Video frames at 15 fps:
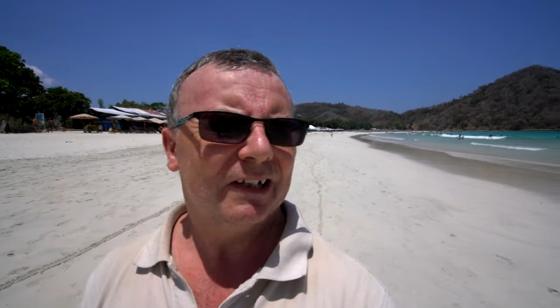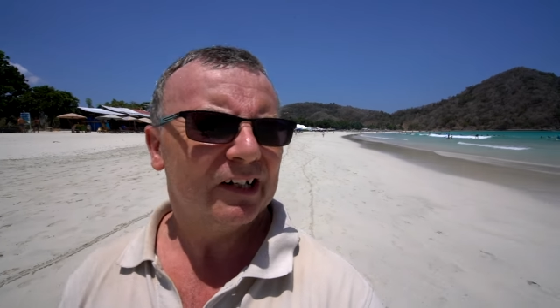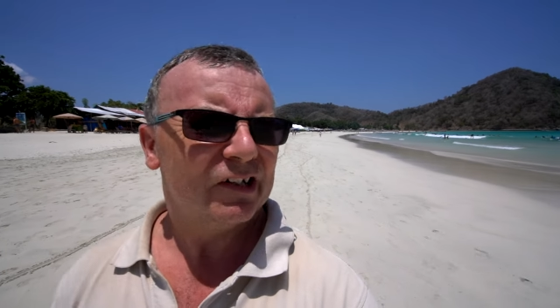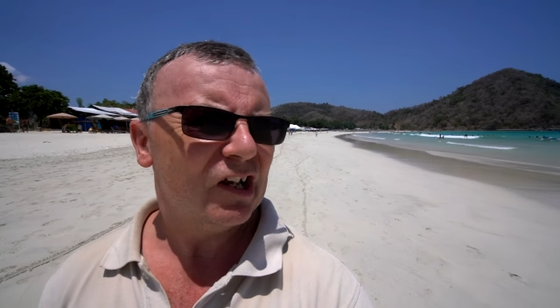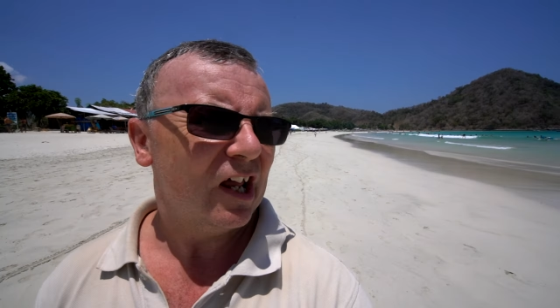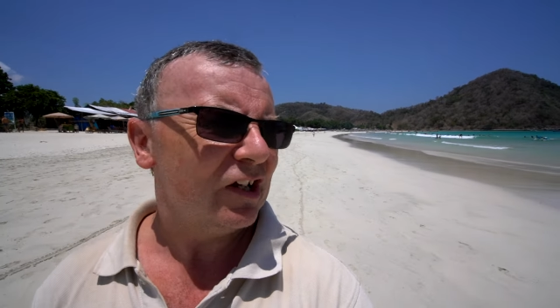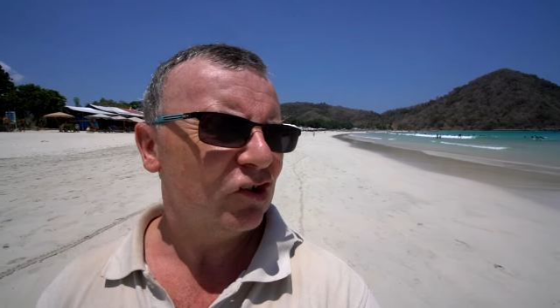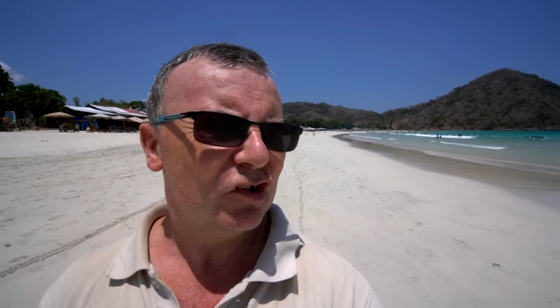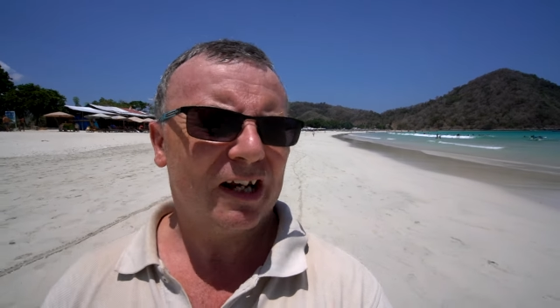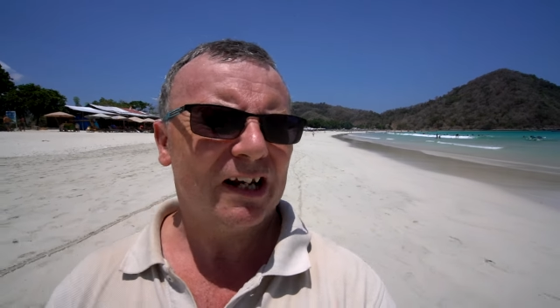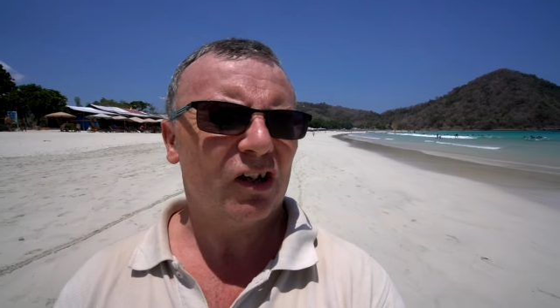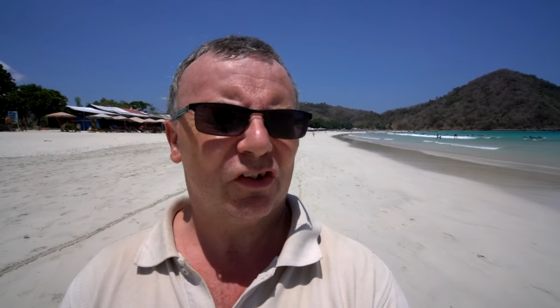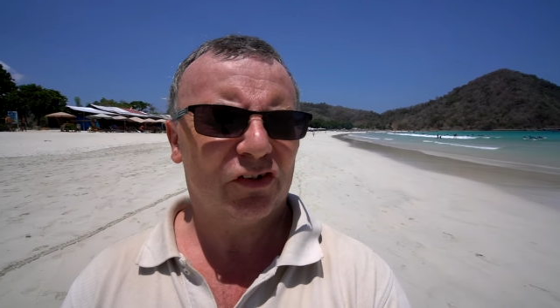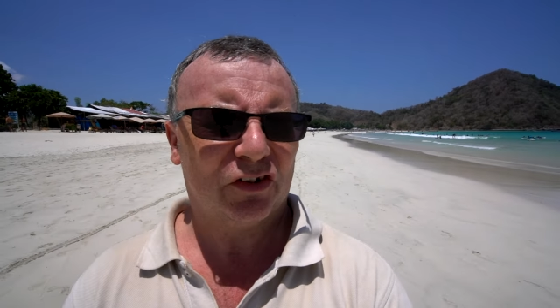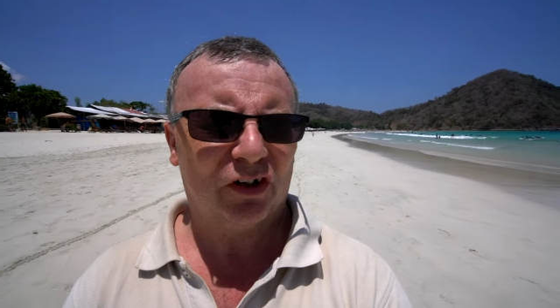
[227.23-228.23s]
It's a nice
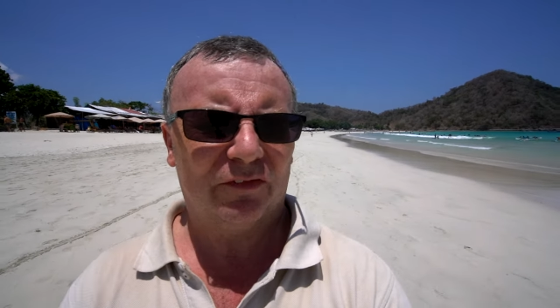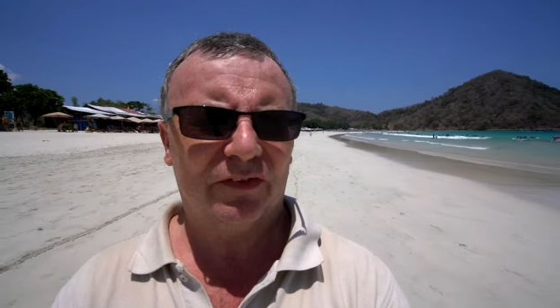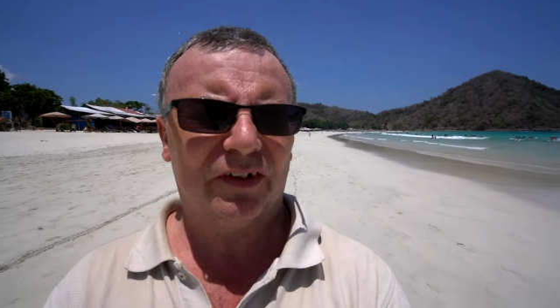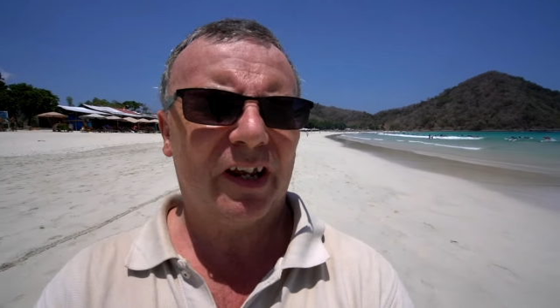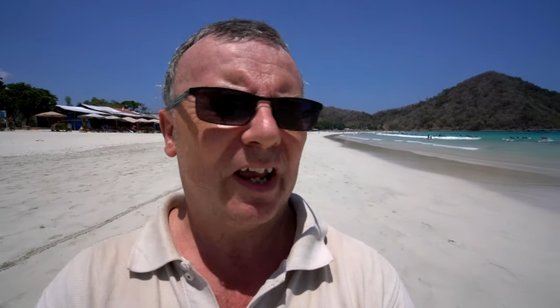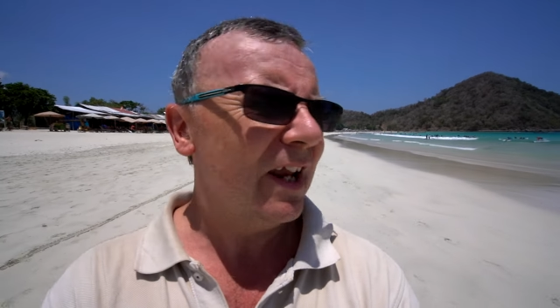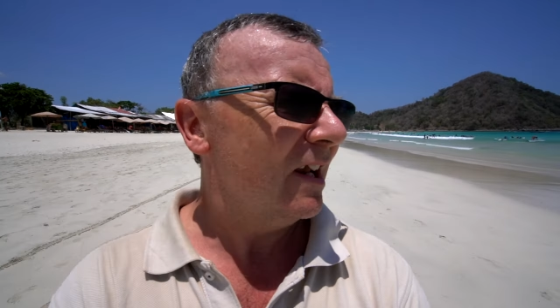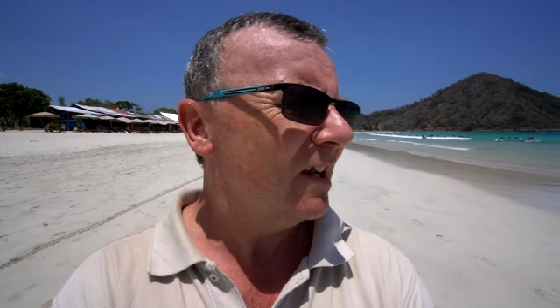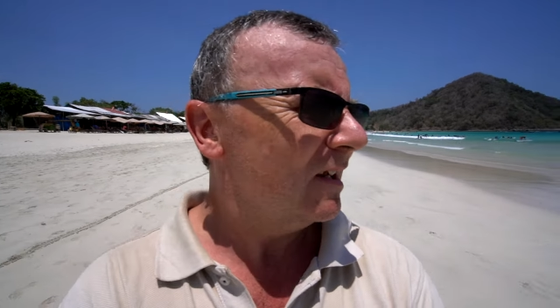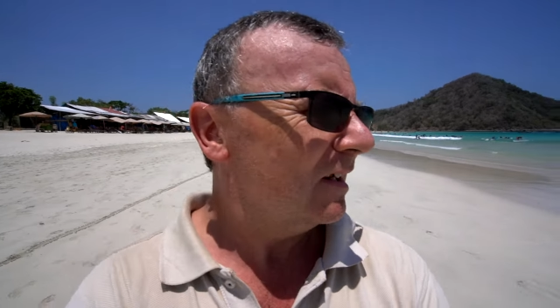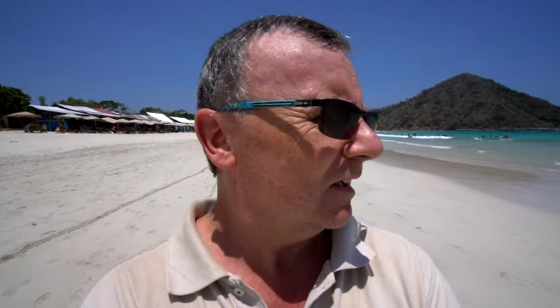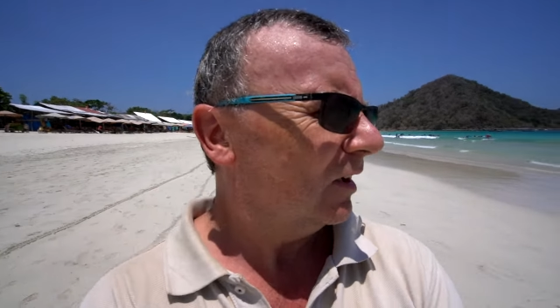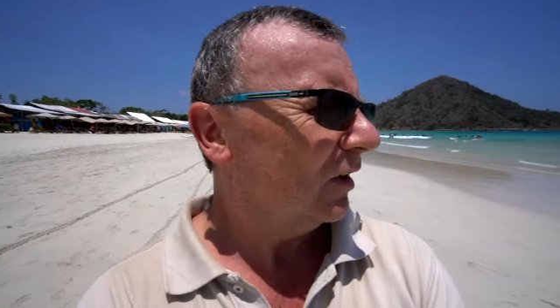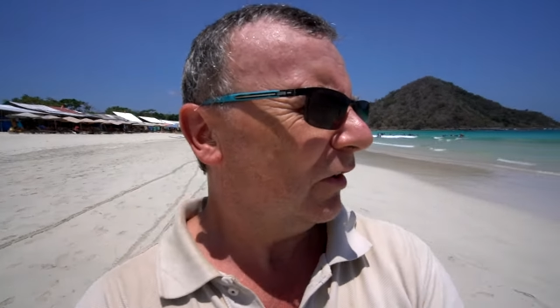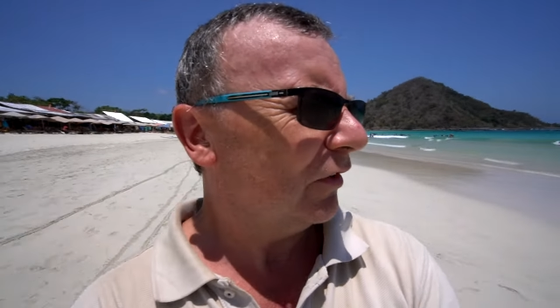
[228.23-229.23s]
gentle surf today,
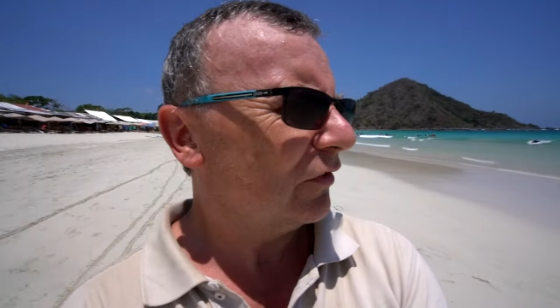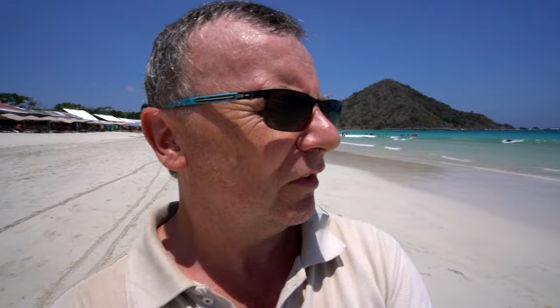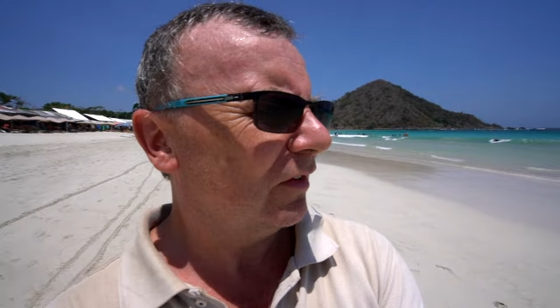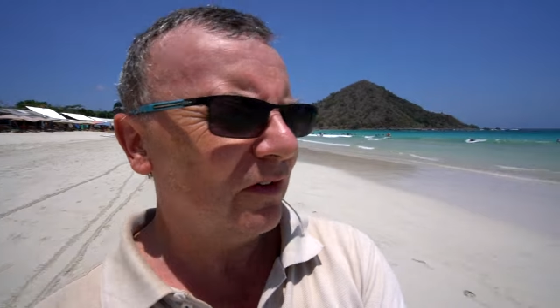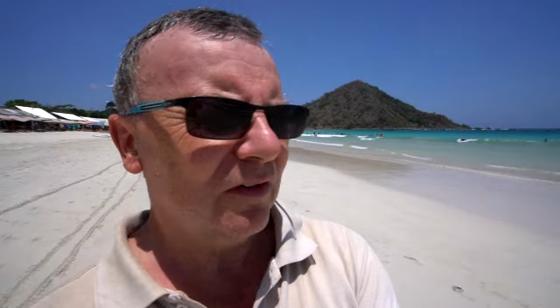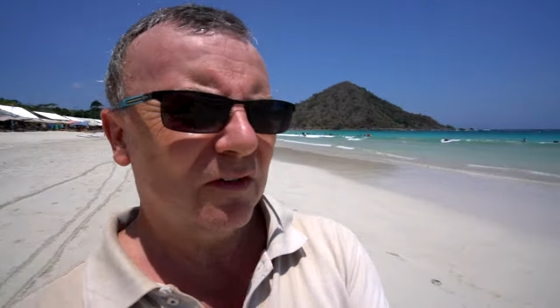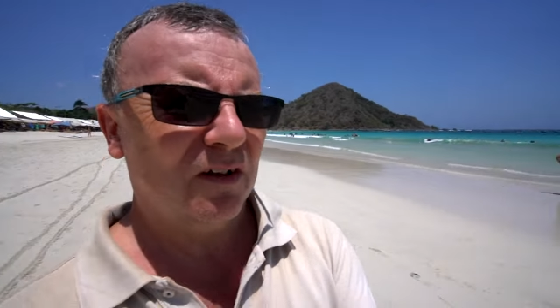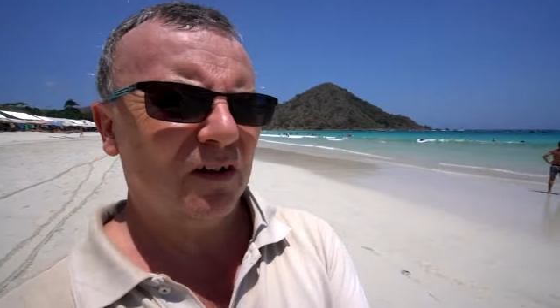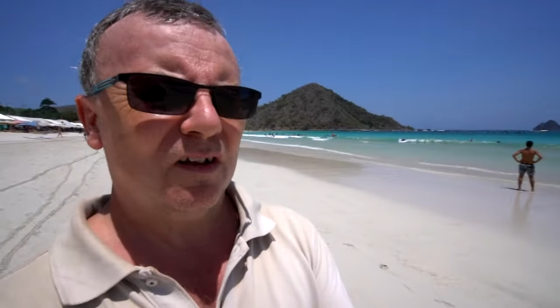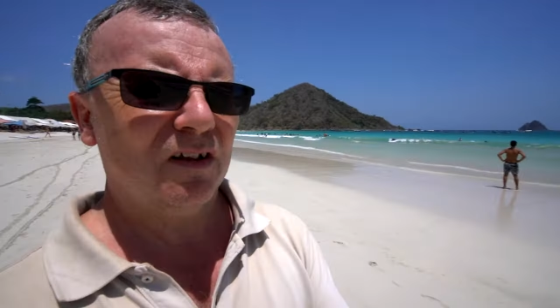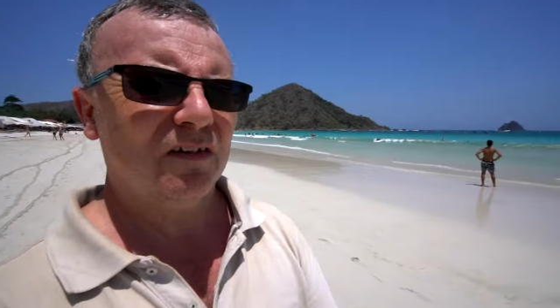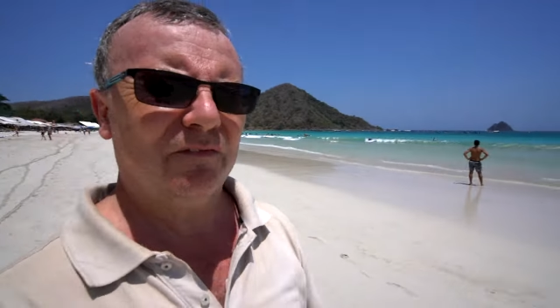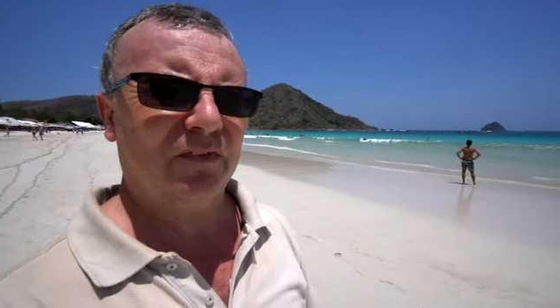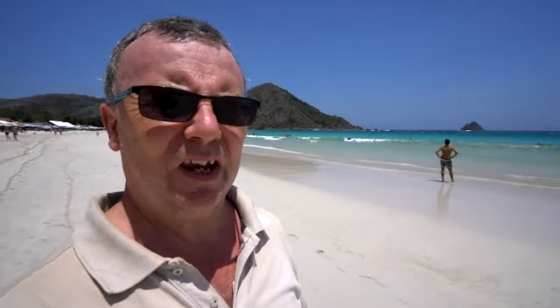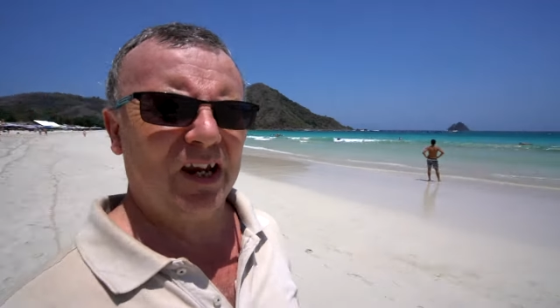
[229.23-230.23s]
not too
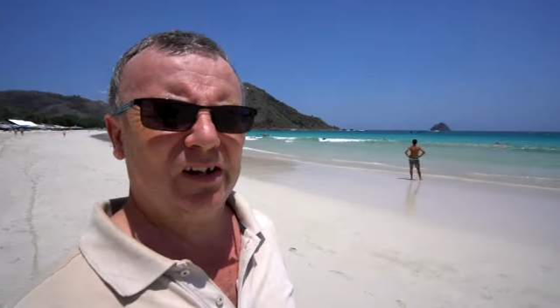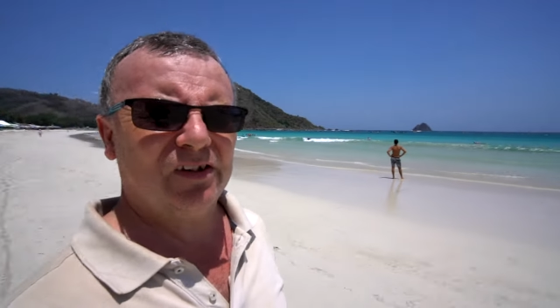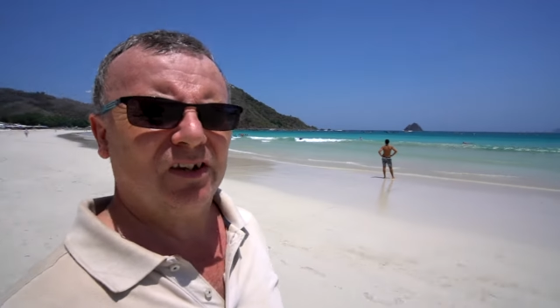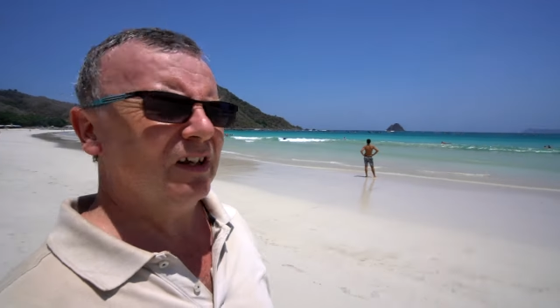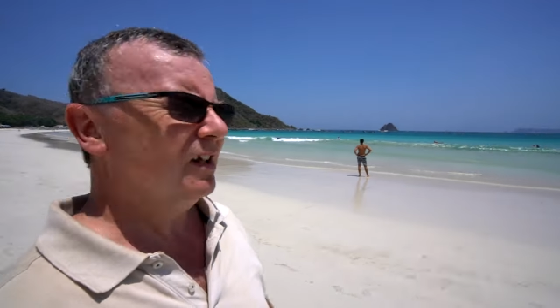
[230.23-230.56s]
fierce.